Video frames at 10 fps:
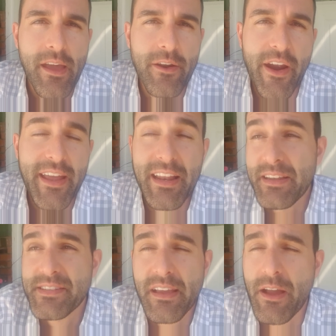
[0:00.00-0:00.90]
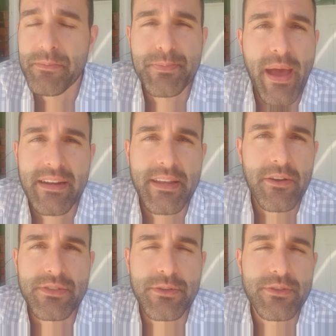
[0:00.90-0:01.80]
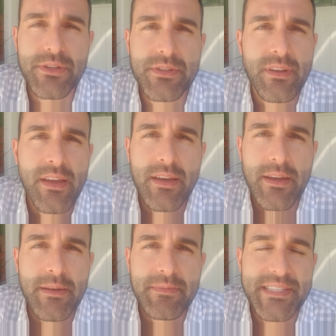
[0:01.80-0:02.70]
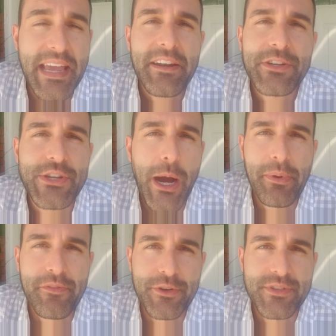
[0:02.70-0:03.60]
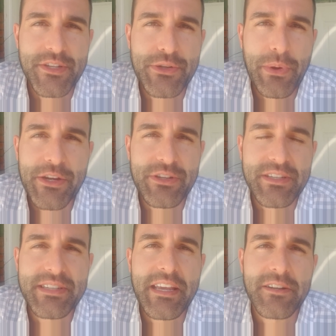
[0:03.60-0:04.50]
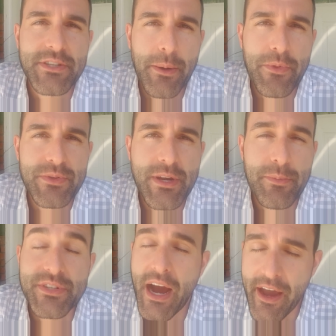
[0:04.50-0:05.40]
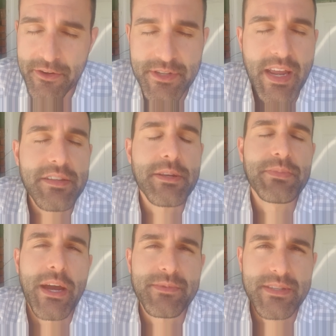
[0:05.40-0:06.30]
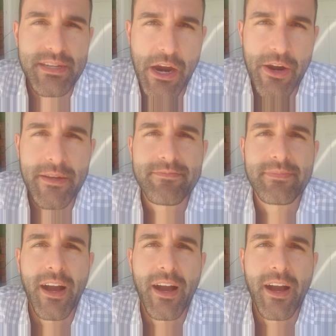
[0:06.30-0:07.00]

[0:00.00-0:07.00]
All right, and it comes back down to just staying on top of your situation, staying on top of those numbers. I understand sometimes it's scary.